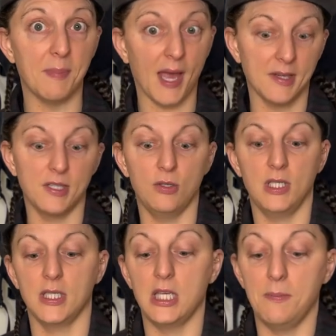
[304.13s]
bags that you
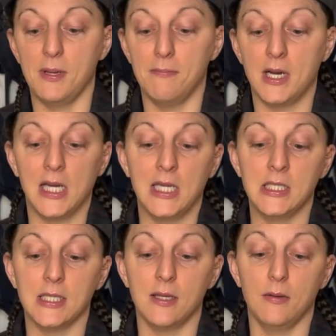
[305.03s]
need to keep in
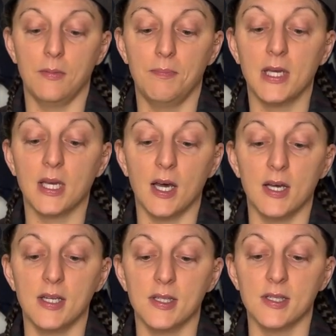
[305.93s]
mind
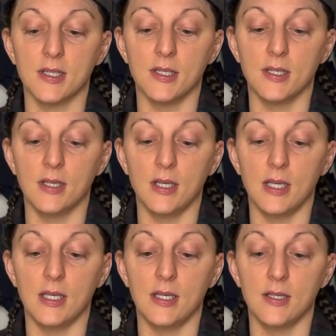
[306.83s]
because
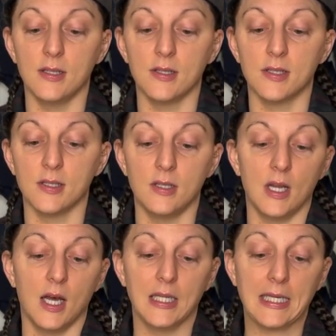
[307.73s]
it is
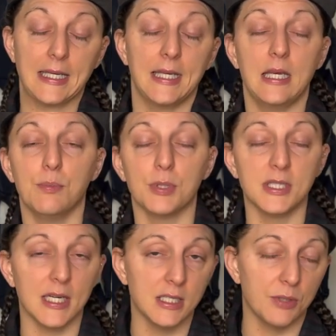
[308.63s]
not like heat
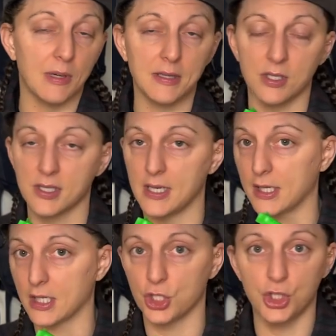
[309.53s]
protected, right? There's
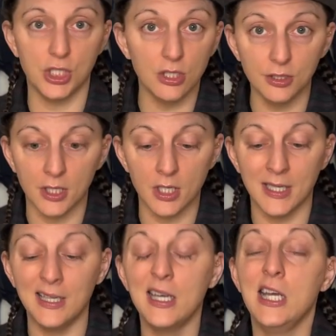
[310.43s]
not like a shield
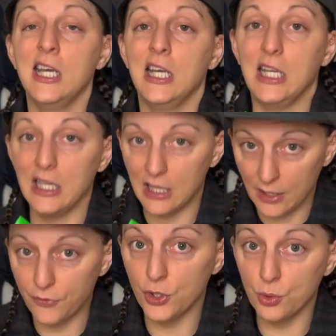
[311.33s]
on it.
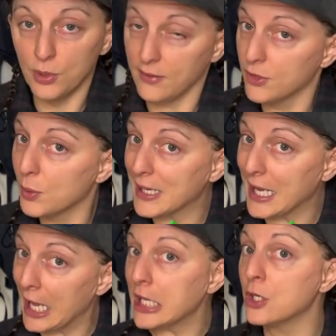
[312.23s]
If you, even though it
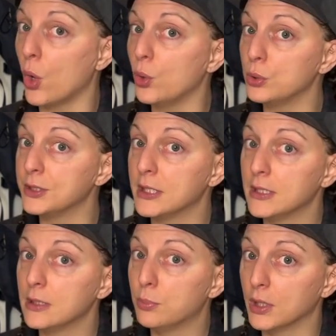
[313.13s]
can hold
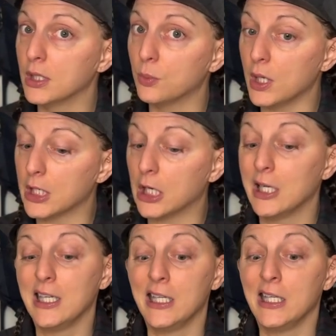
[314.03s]
boiling
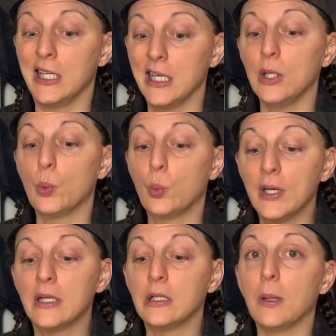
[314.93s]
water, it
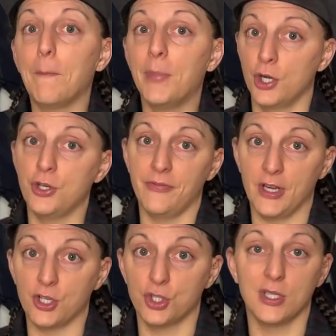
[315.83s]
will burn your
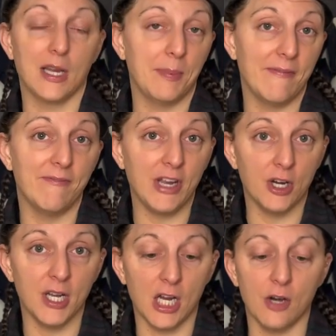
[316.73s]
fingers. So you gotta be
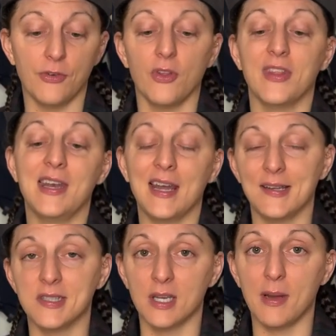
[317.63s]
very careful. The
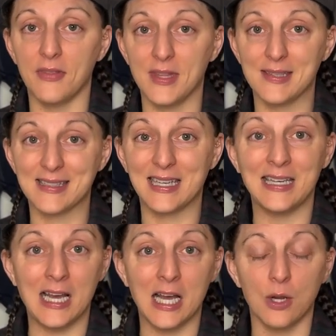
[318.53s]
nice thing about this
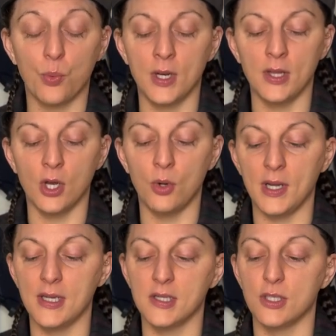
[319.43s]
Kanak one though
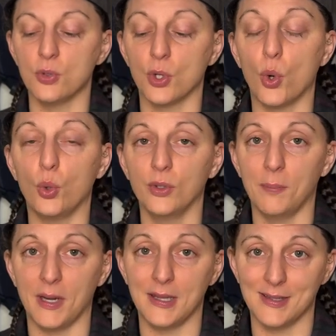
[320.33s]
is you can hold
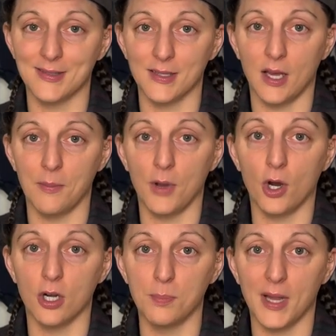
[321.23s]
it by this um,
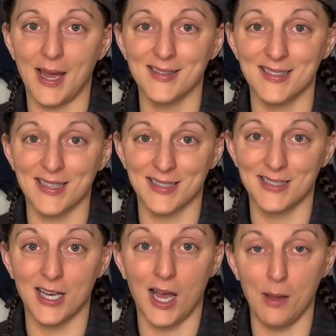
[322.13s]
hard plastic
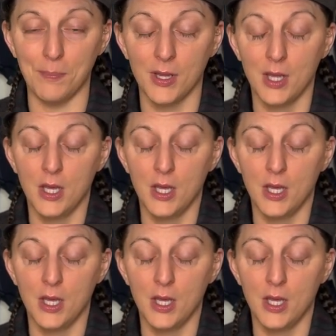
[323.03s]
top